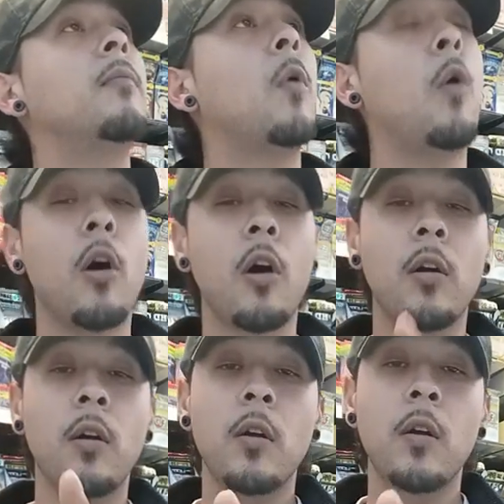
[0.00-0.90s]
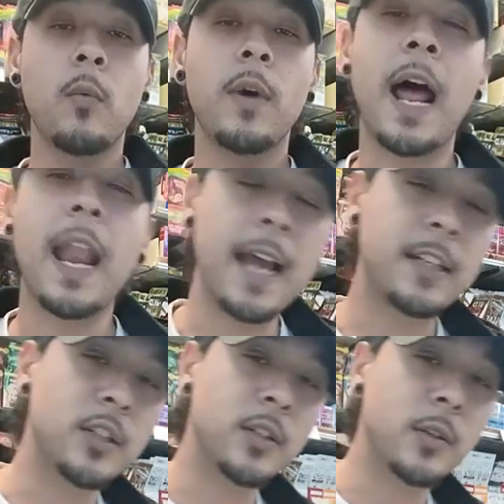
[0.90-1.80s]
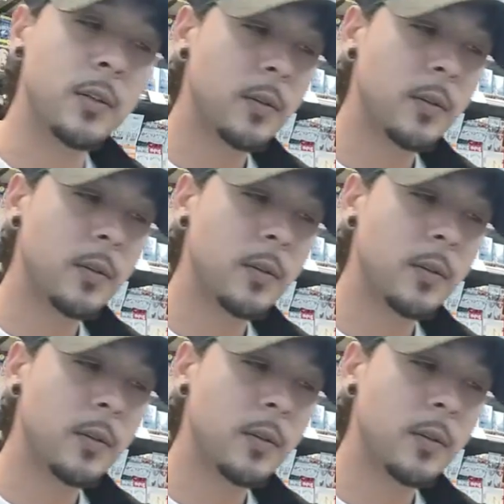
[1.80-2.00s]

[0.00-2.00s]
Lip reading: Or what I like to do,